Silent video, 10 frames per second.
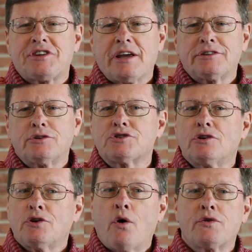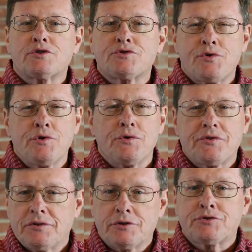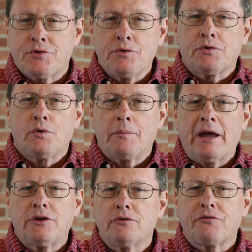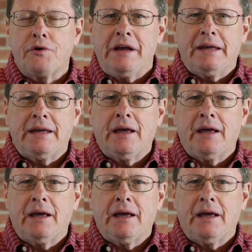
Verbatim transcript: said, You shall know the truth, and the truth will make you free.